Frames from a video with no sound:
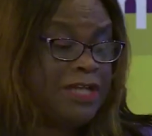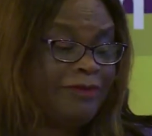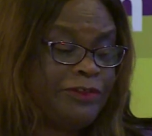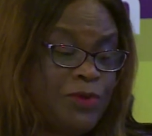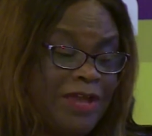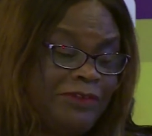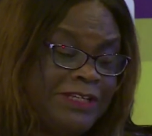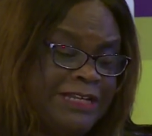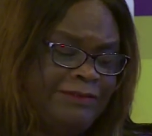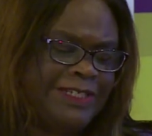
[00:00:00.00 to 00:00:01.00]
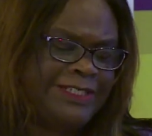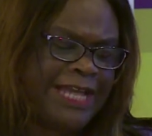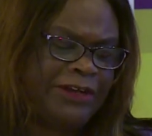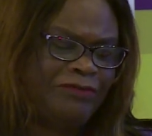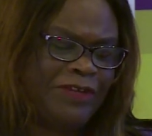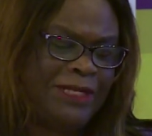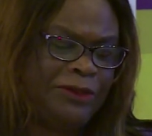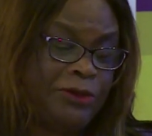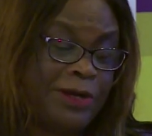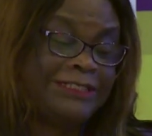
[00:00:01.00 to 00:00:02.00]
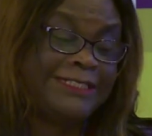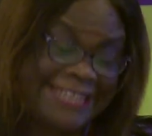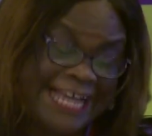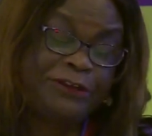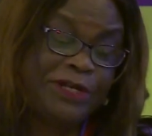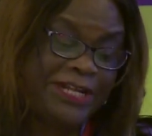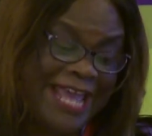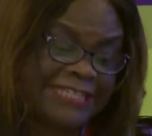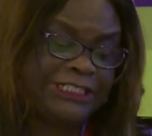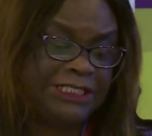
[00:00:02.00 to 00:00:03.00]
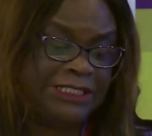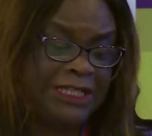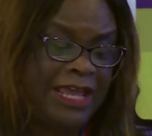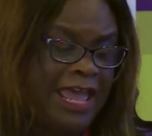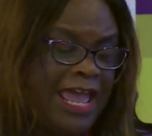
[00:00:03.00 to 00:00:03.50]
enough to have lived in segregation